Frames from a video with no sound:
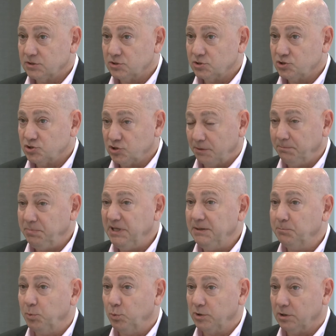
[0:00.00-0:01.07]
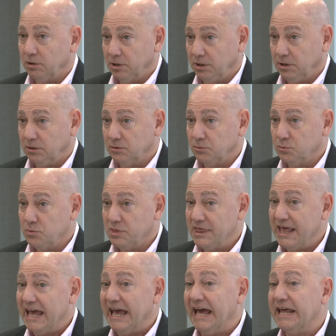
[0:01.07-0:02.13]
Some people would argue
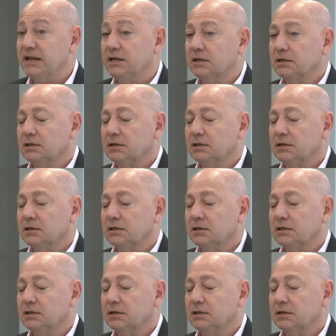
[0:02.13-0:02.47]
that